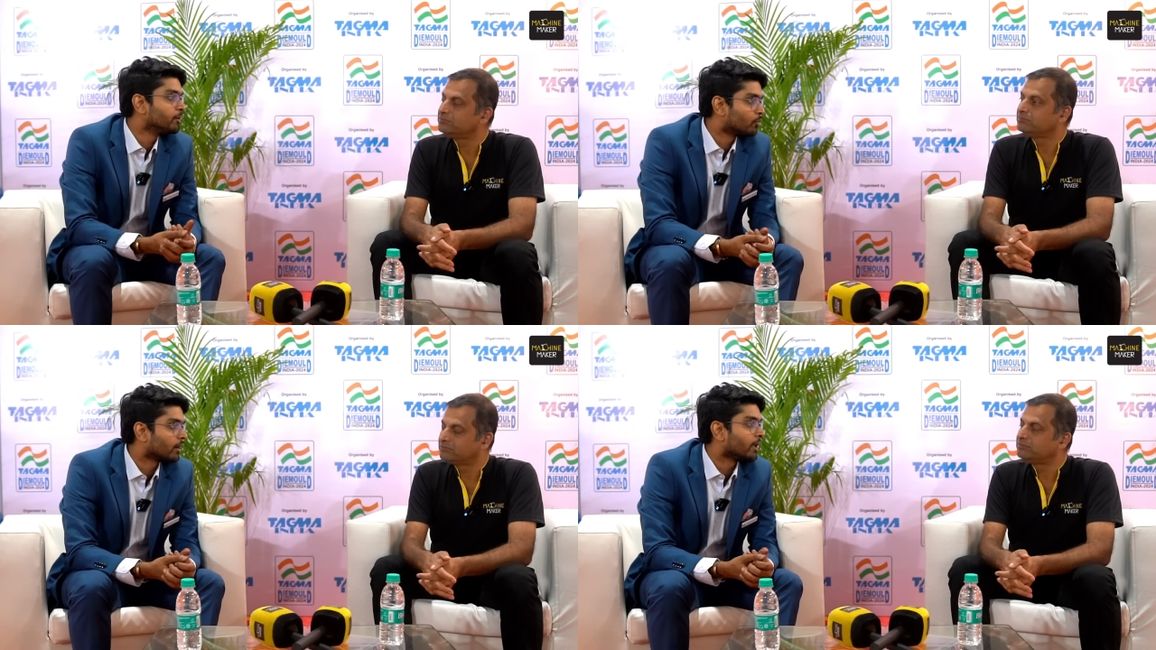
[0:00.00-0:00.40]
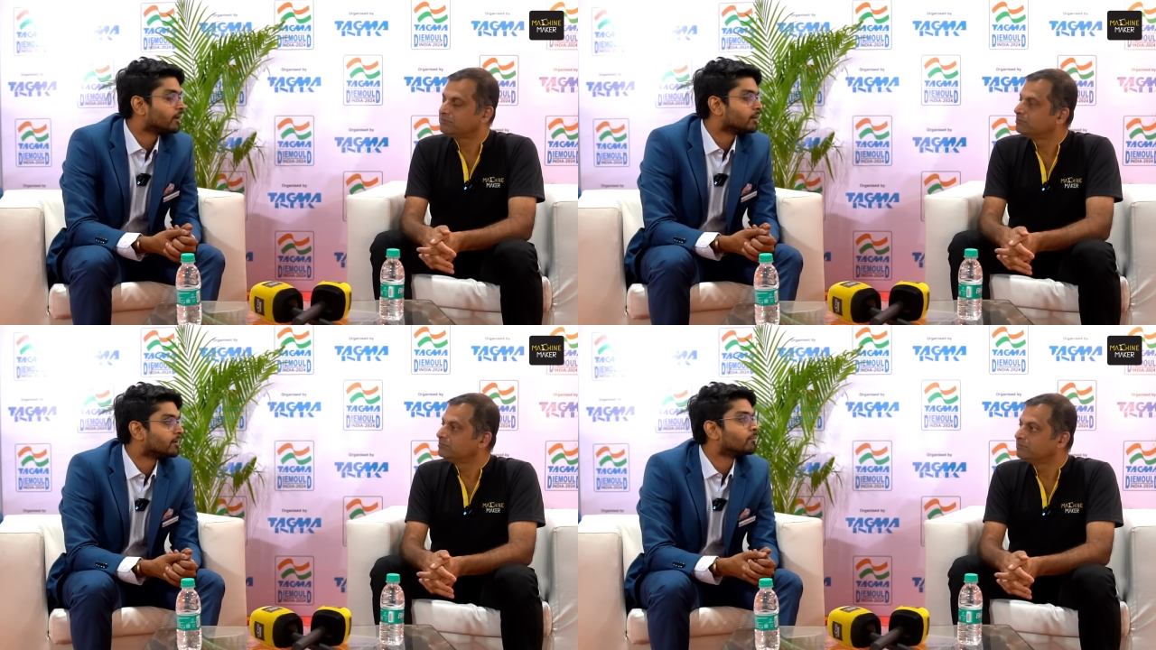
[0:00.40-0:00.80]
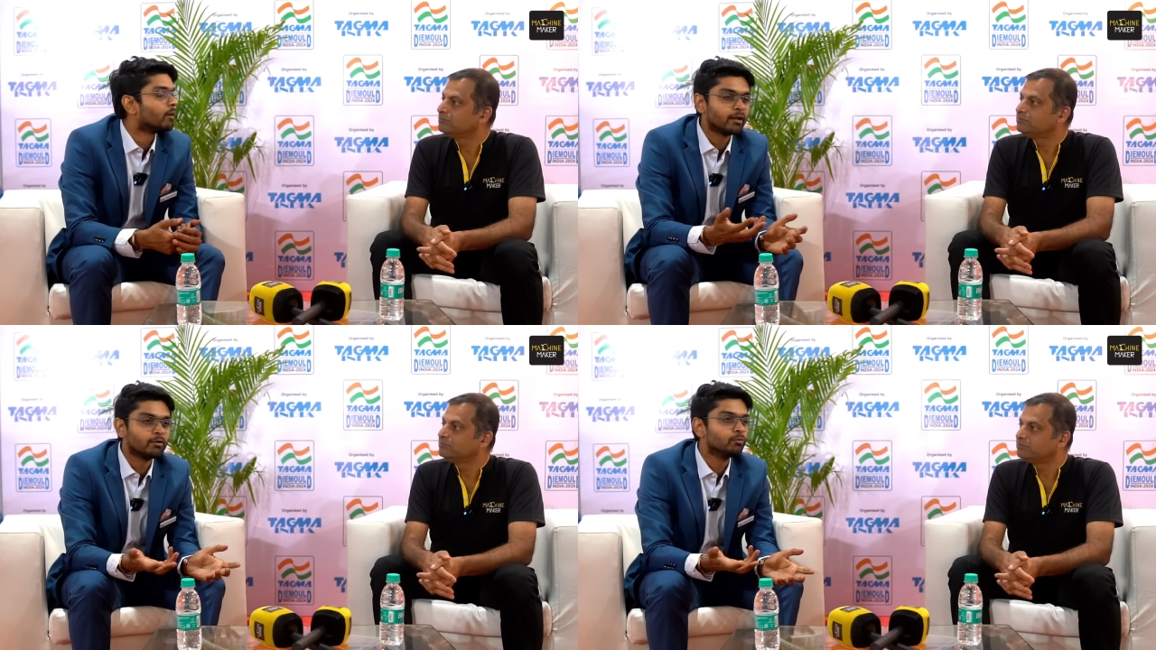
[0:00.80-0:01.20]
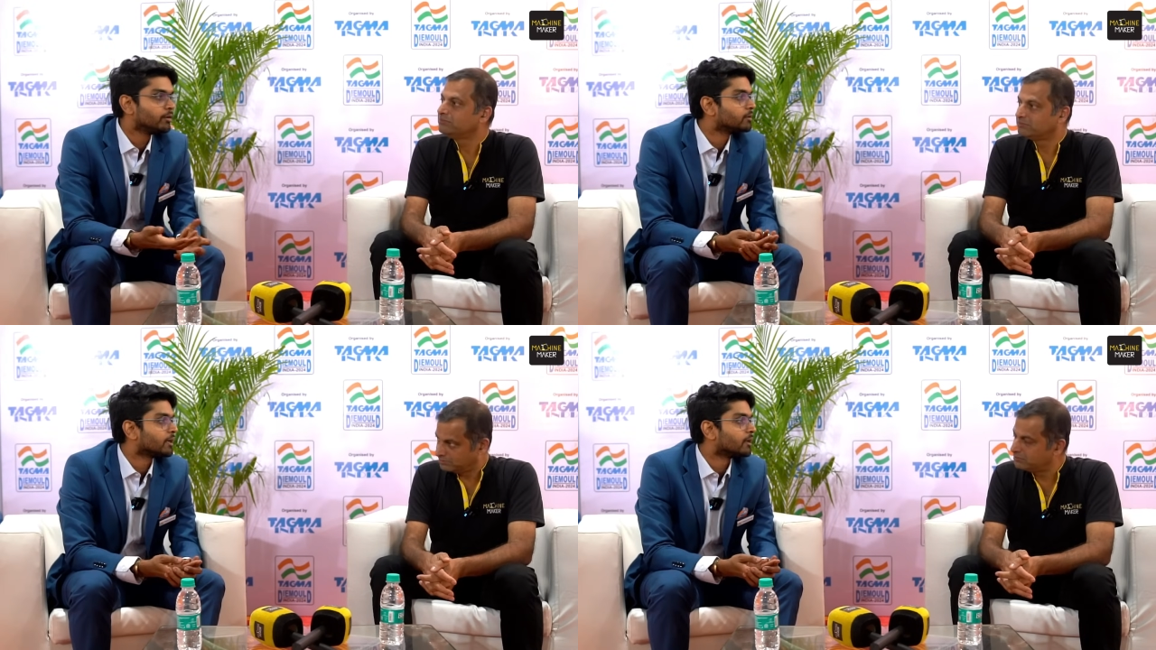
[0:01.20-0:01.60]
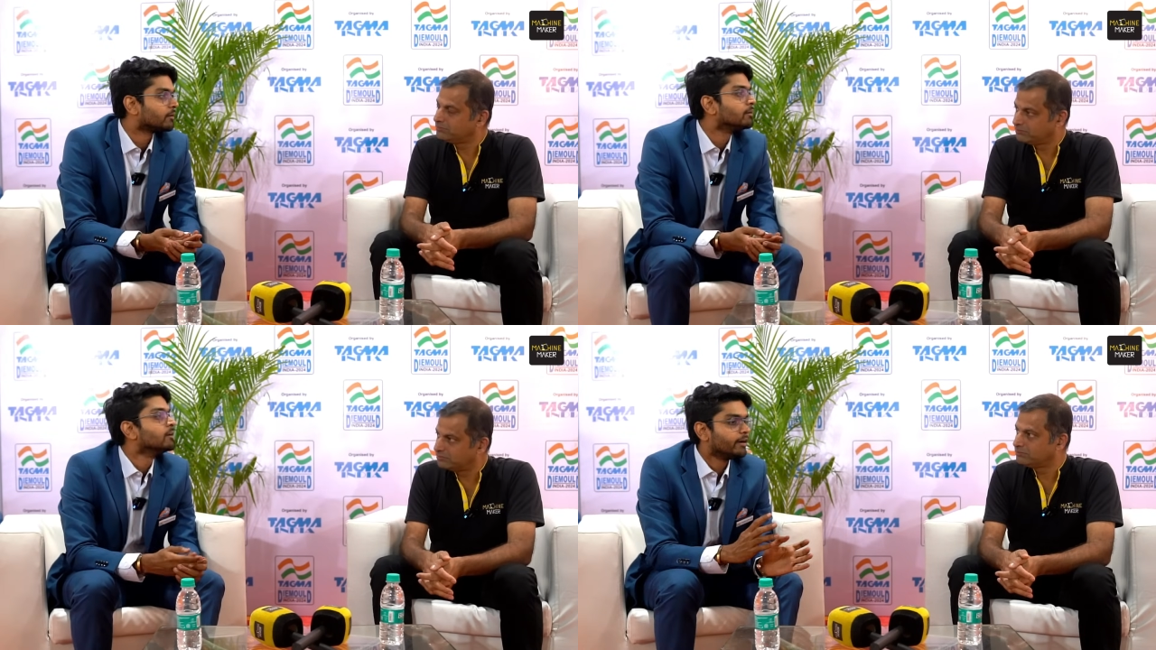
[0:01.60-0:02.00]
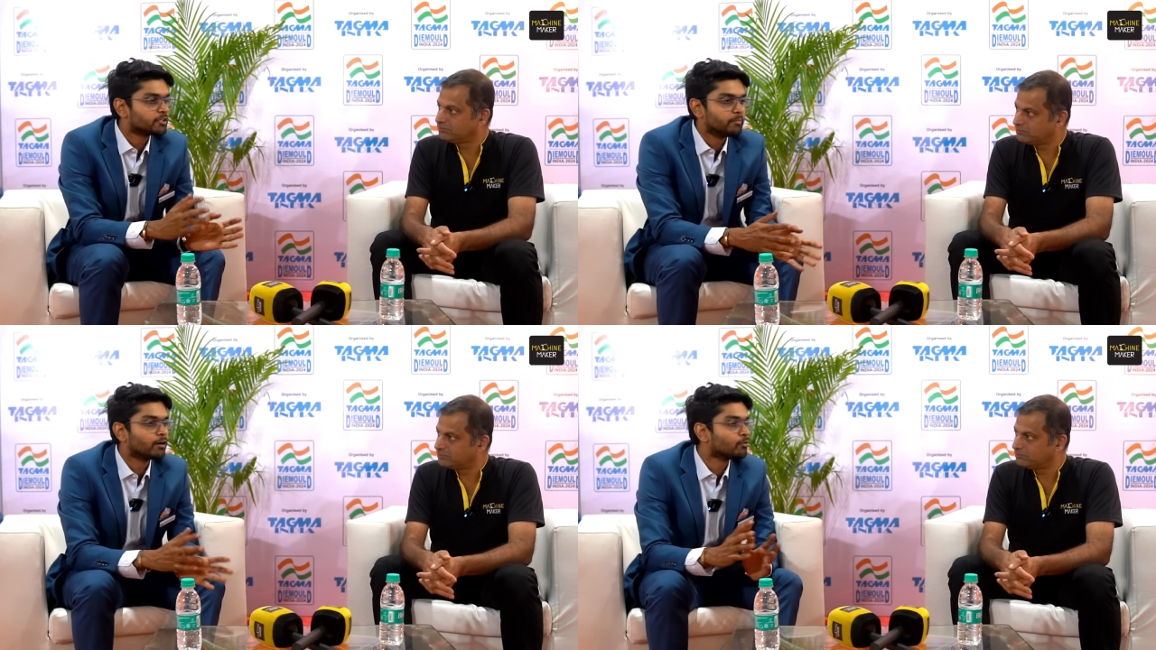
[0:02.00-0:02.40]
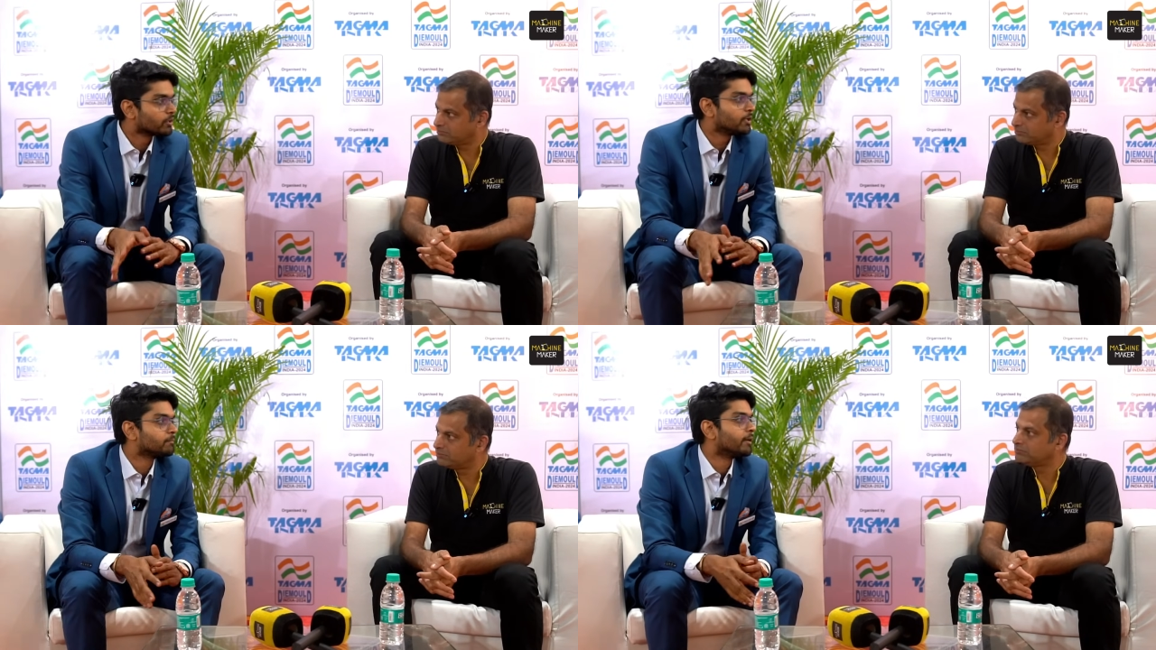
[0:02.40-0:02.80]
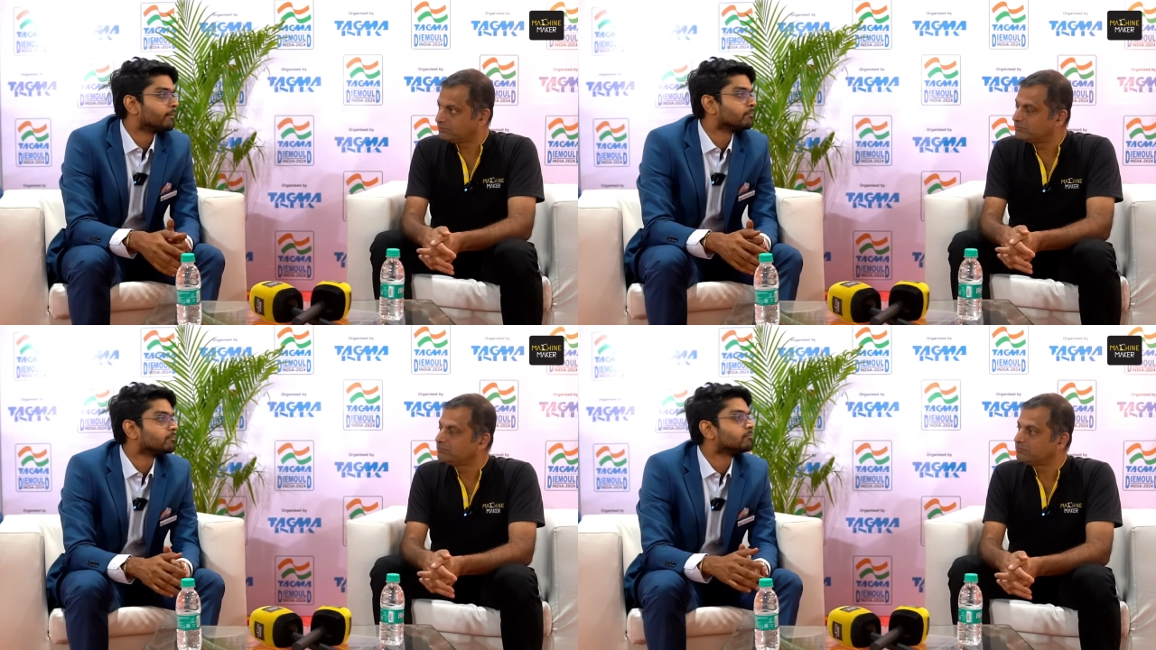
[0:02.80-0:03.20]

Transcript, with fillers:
Speaker 1: won't like it that why do we shell it it's better to keep them